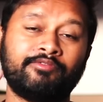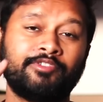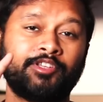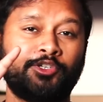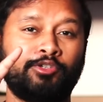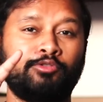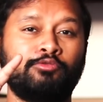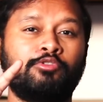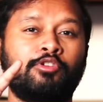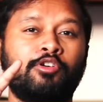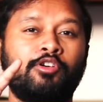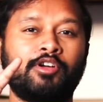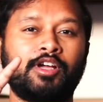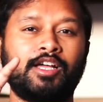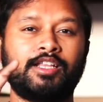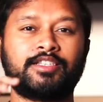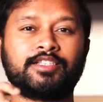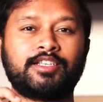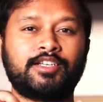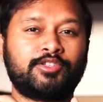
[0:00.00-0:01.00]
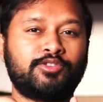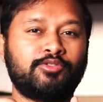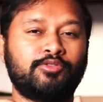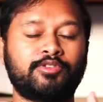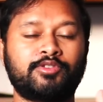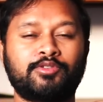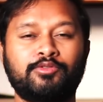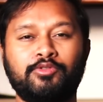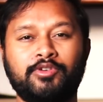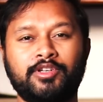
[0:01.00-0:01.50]
With 2 wrong answers, your
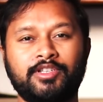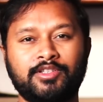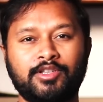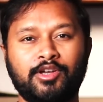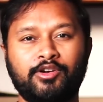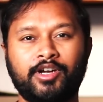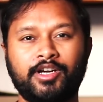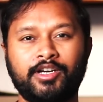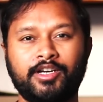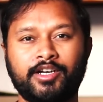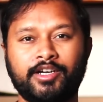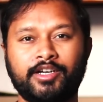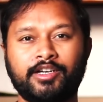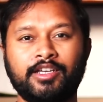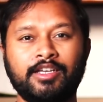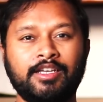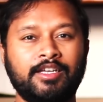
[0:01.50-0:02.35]
score is now 100.